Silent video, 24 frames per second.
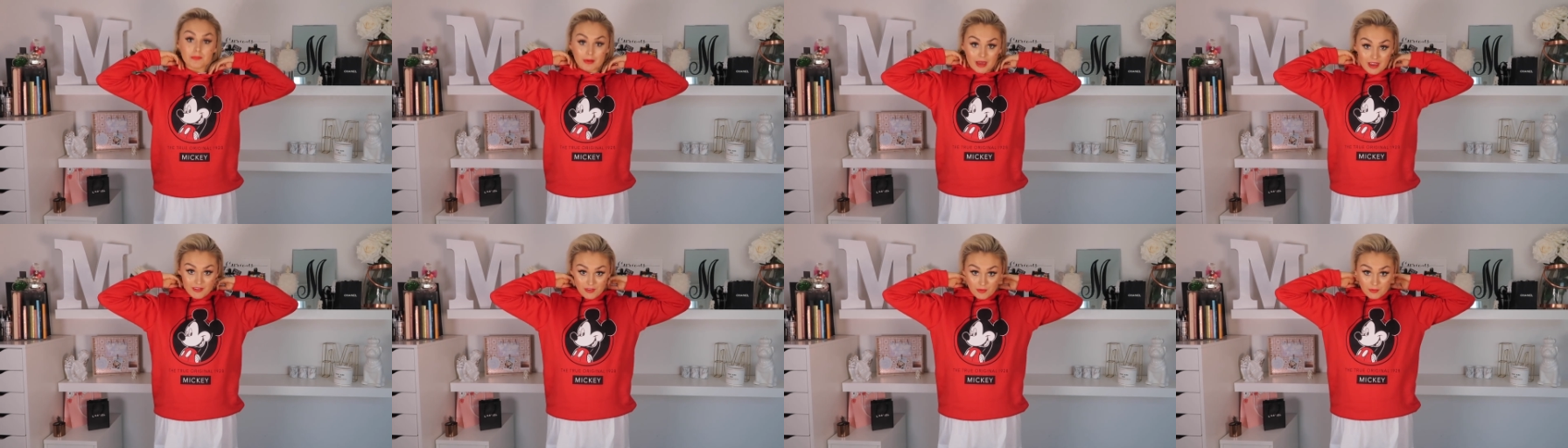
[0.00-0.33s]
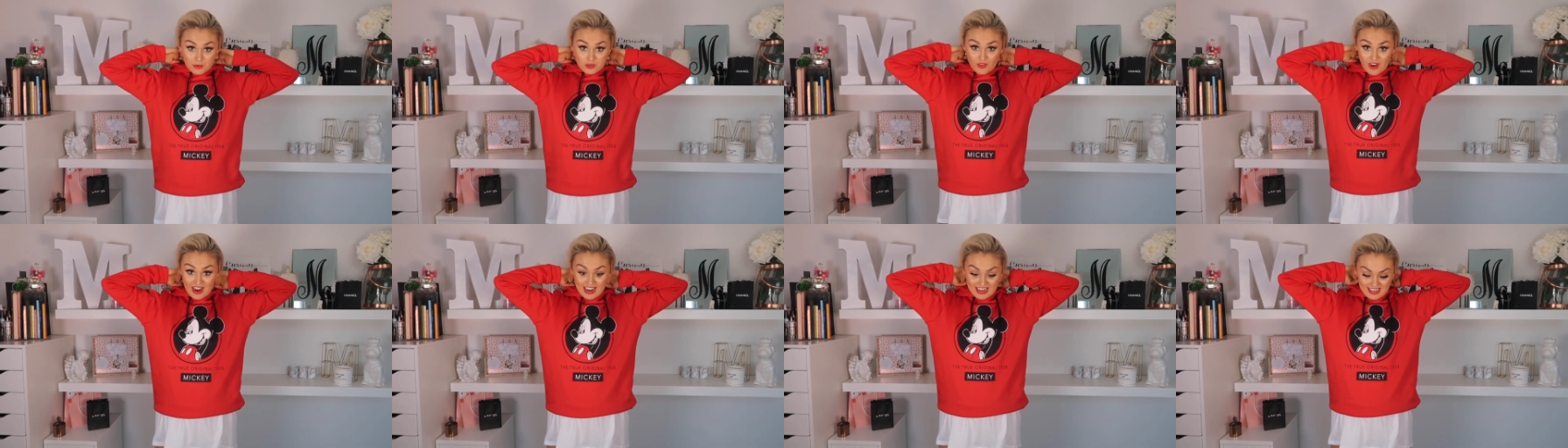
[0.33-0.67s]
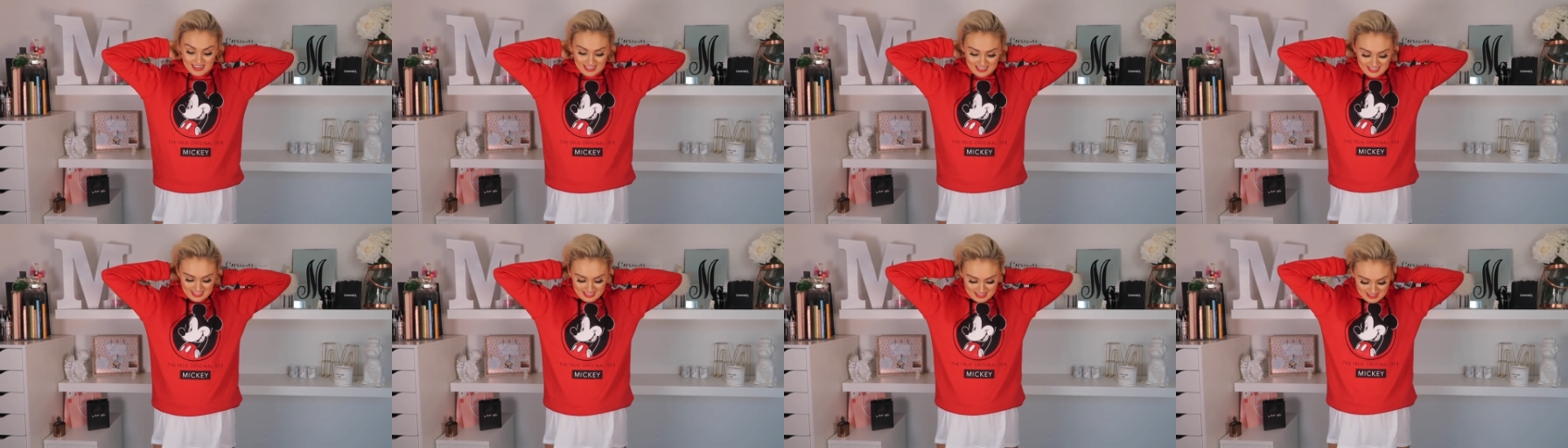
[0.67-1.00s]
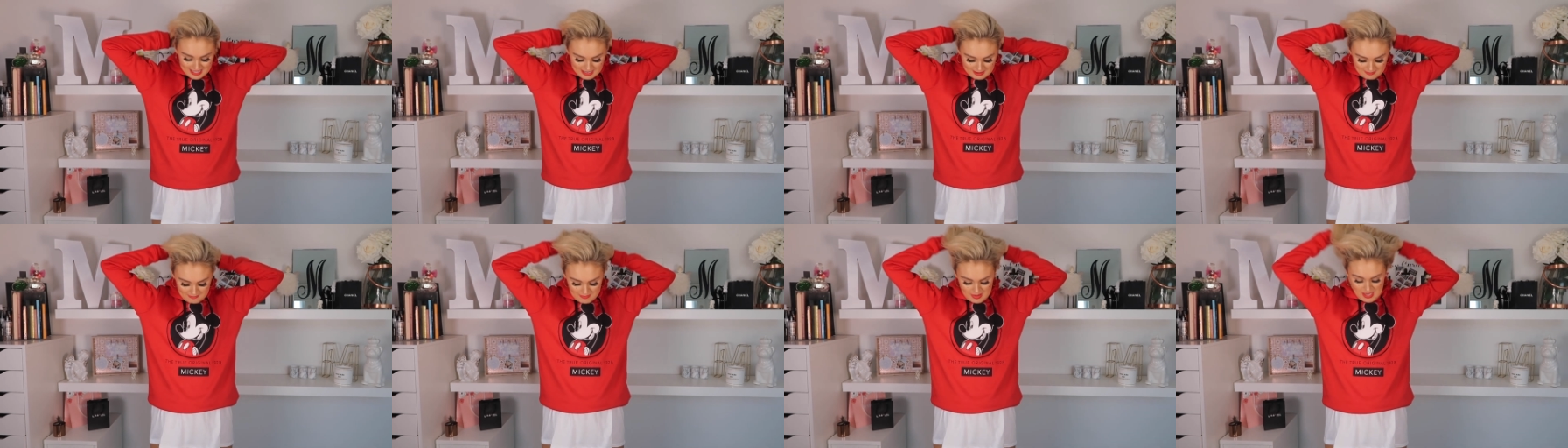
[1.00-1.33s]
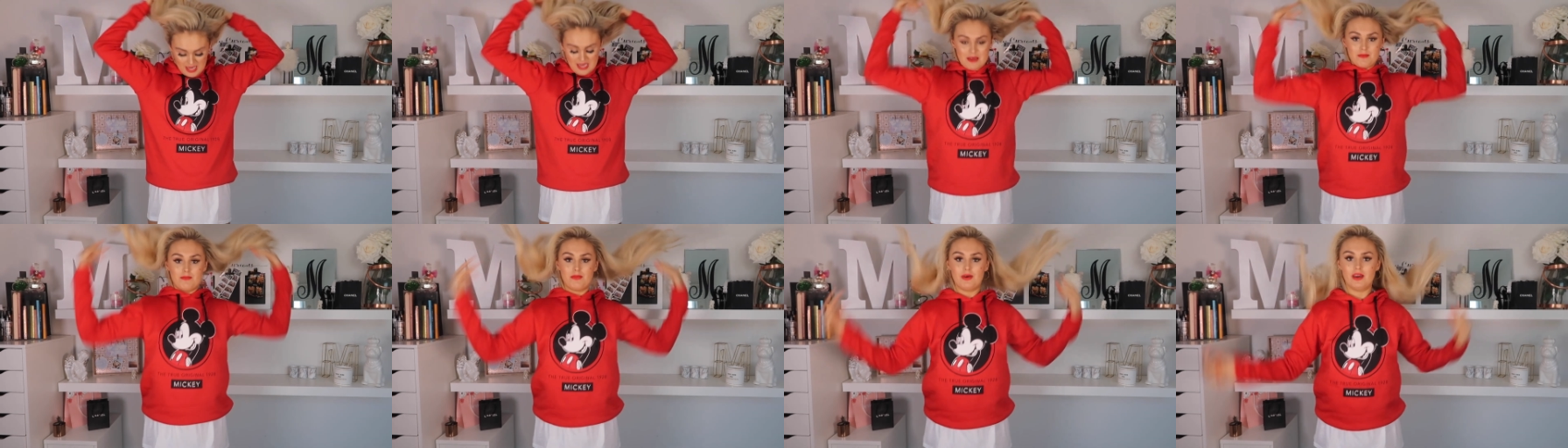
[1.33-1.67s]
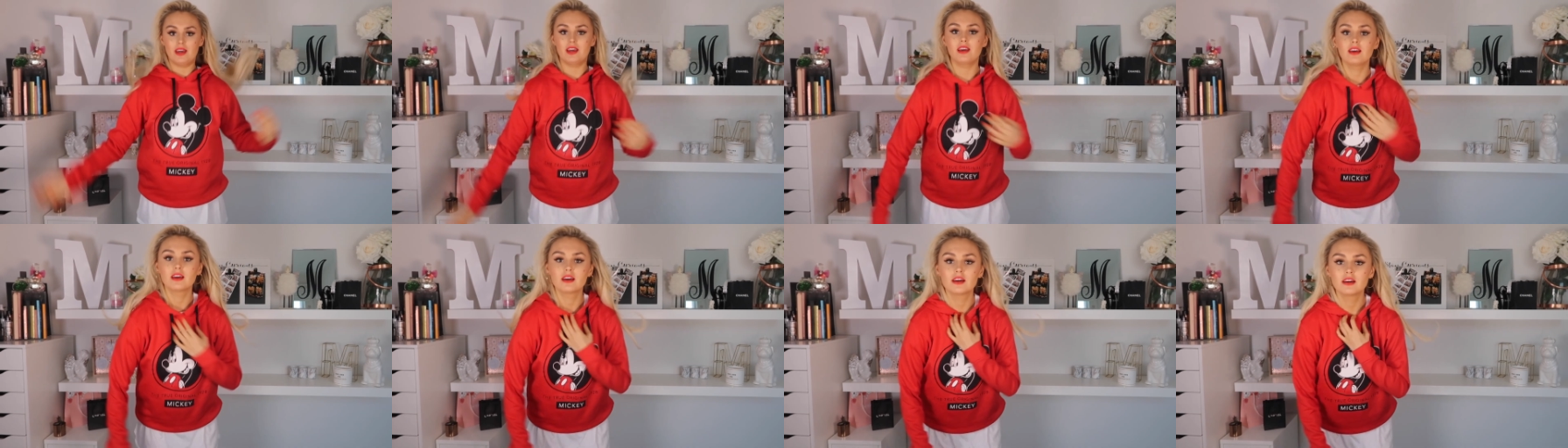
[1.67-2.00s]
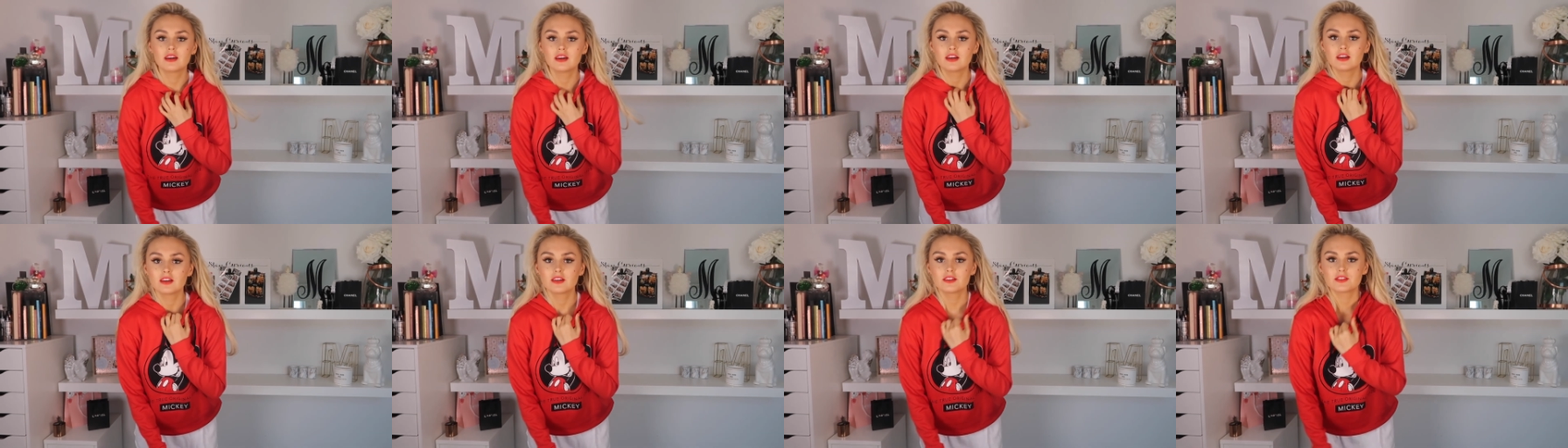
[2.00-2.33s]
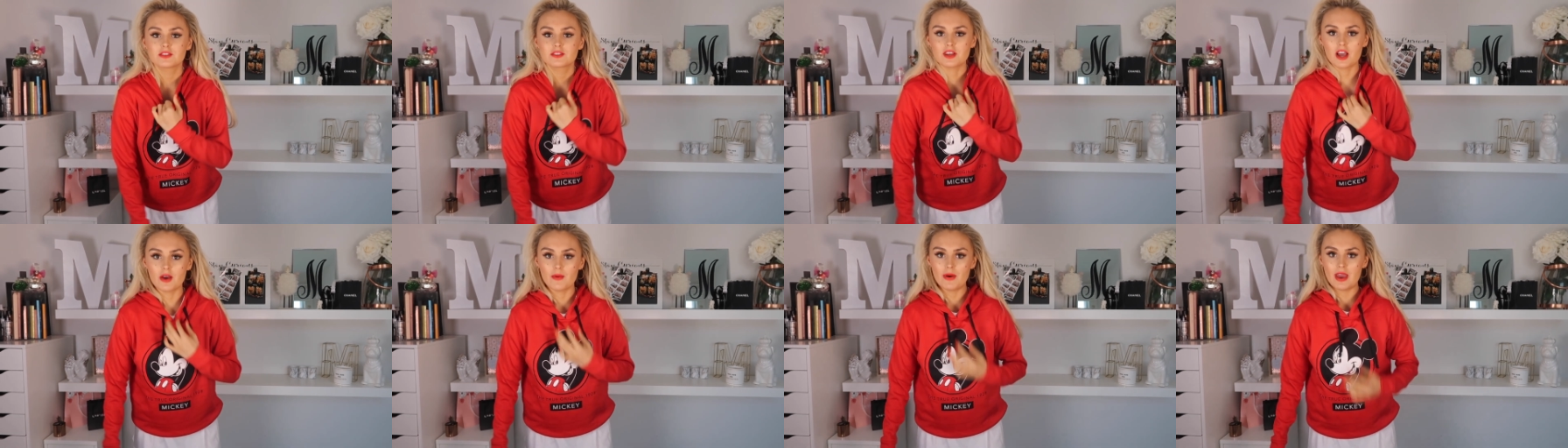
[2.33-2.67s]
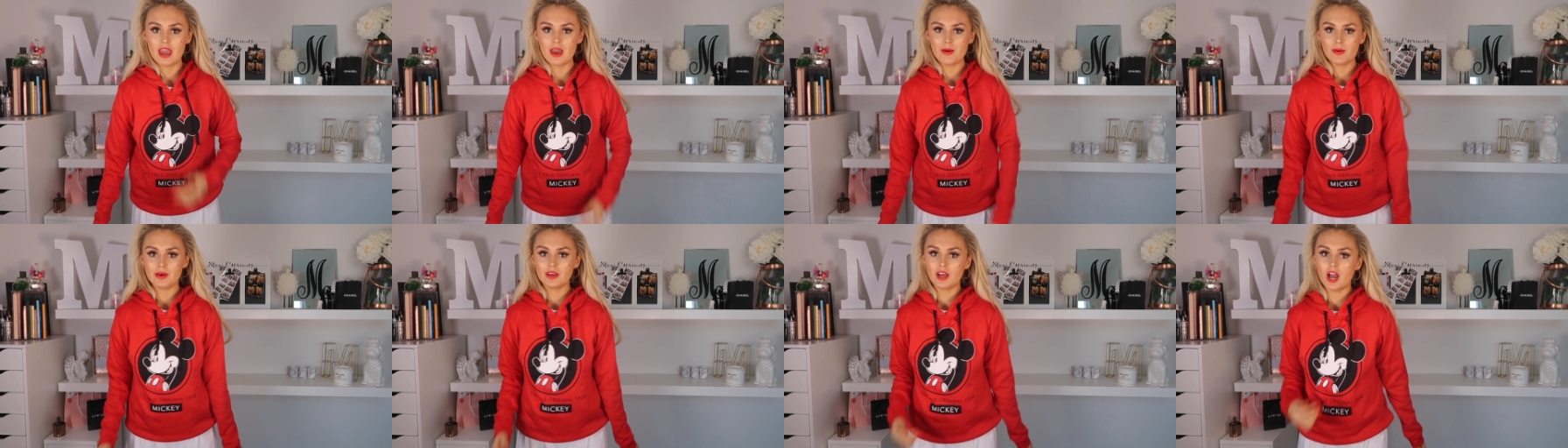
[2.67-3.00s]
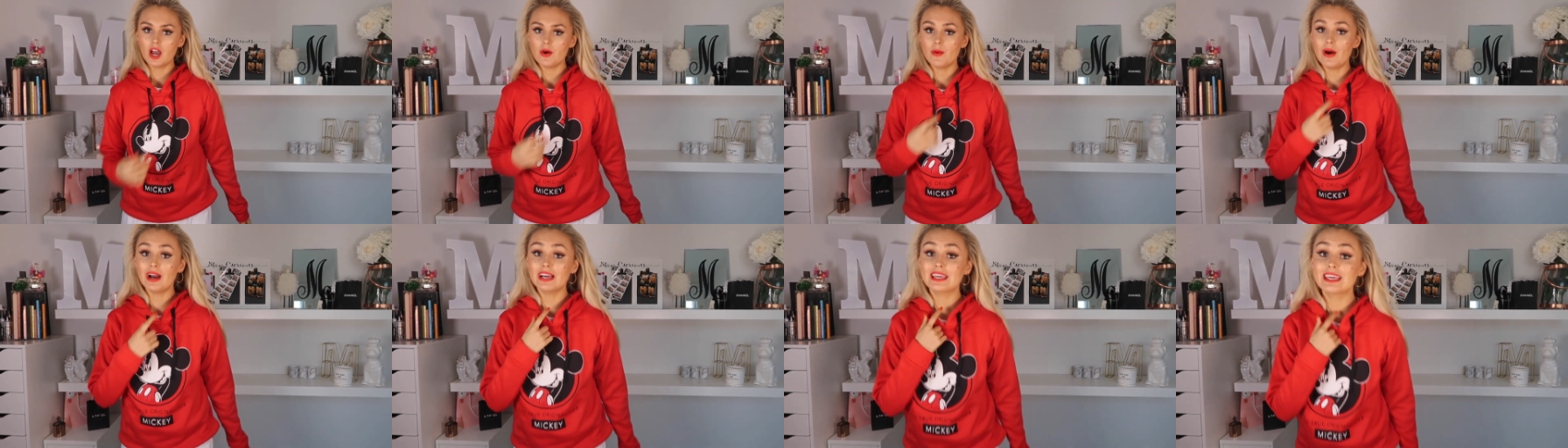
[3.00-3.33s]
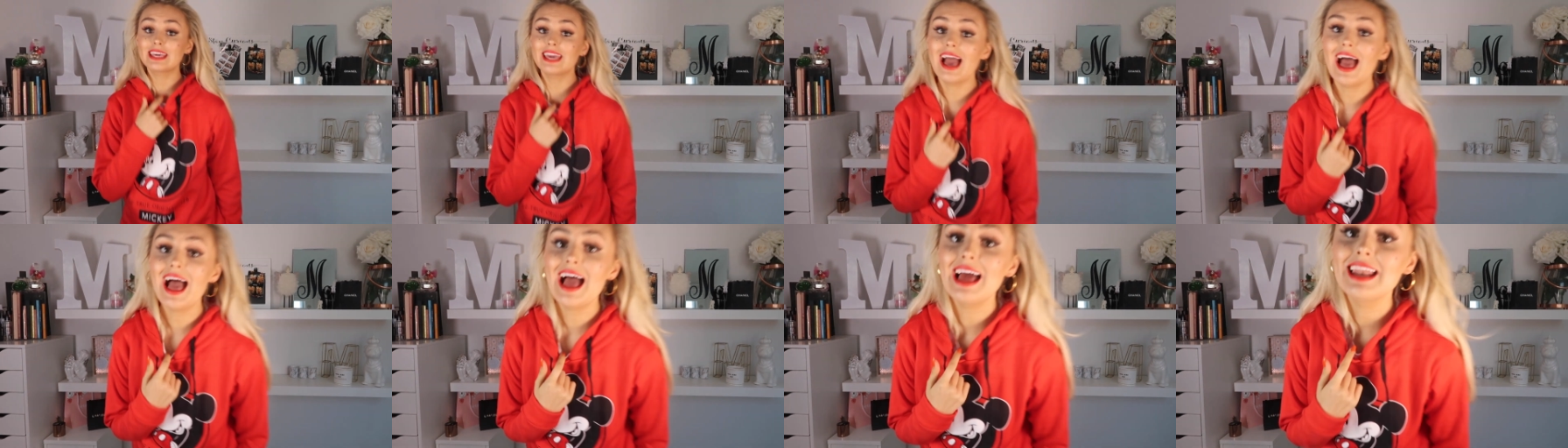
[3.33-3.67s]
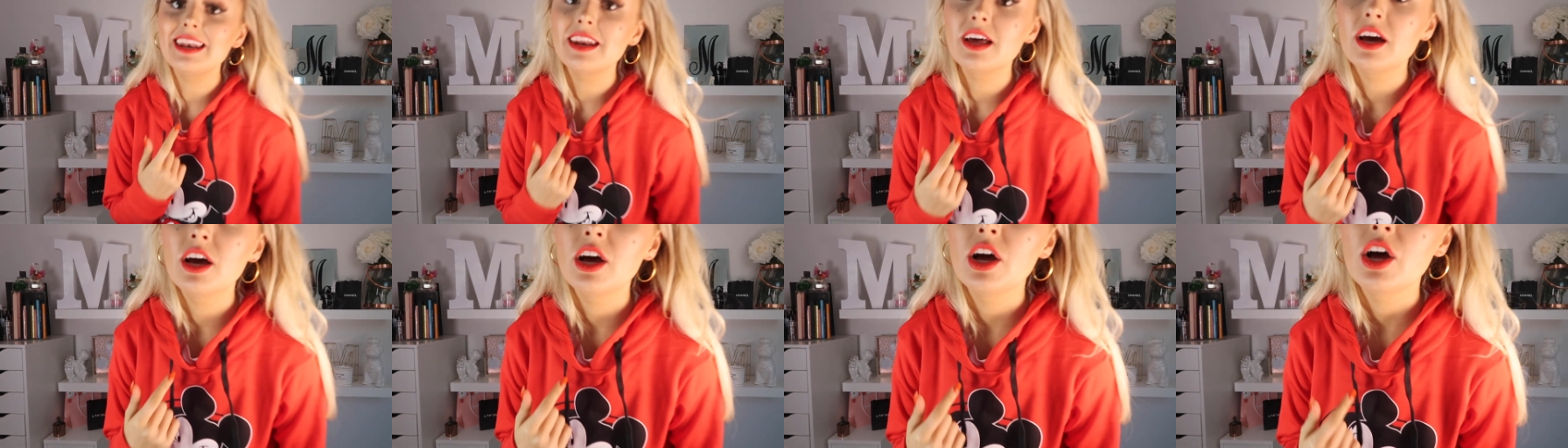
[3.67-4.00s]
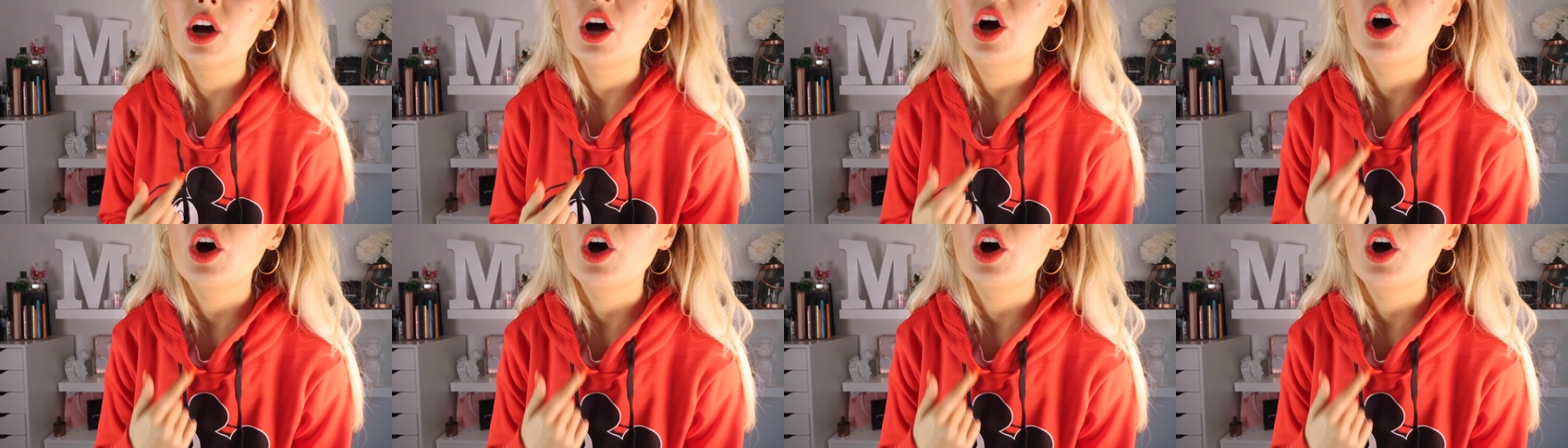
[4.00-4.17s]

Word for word: but if it was raining, then maybe. So here we go again.